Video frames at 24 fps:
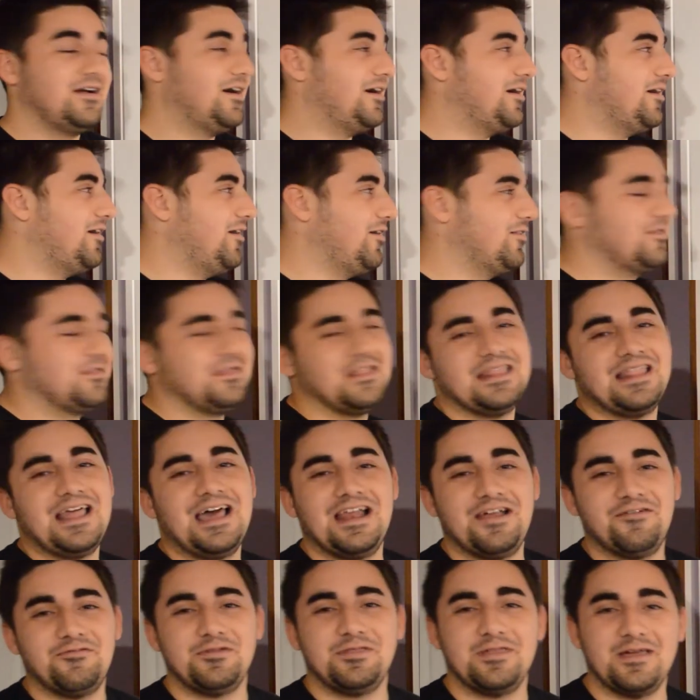Other than
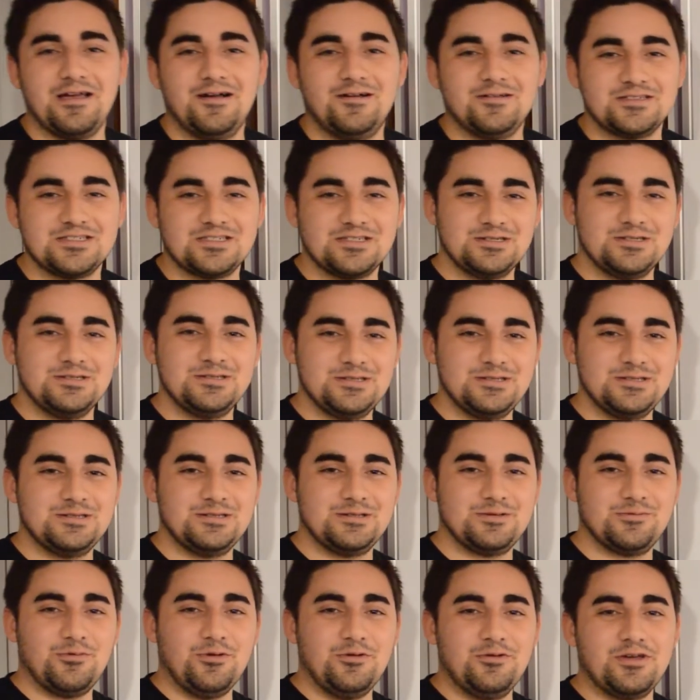that, everything else,
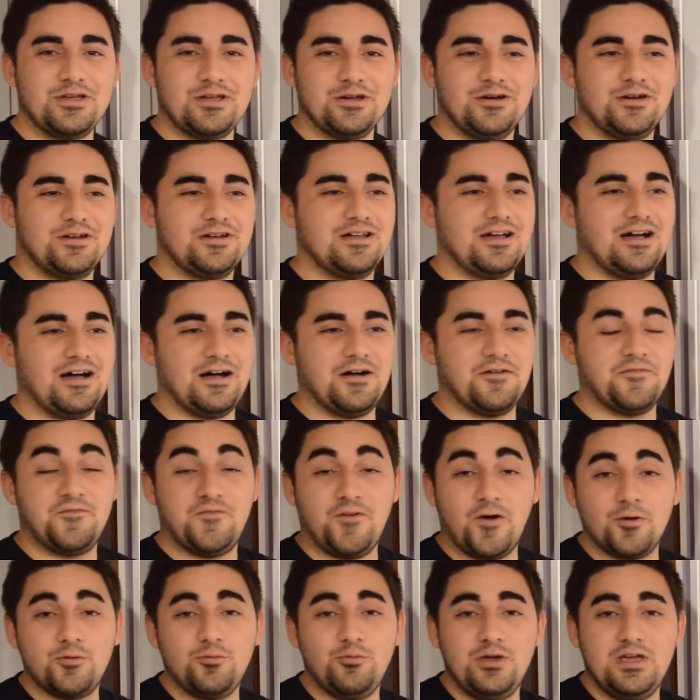really good.
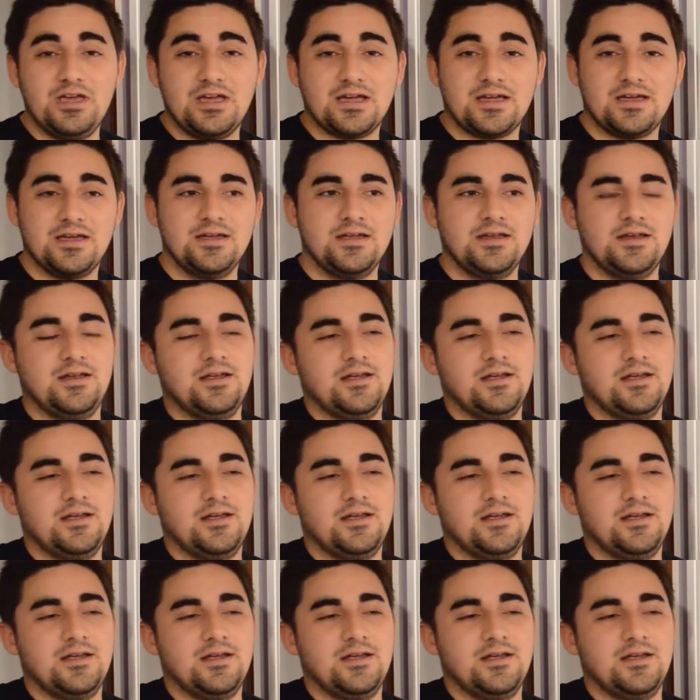Fun week.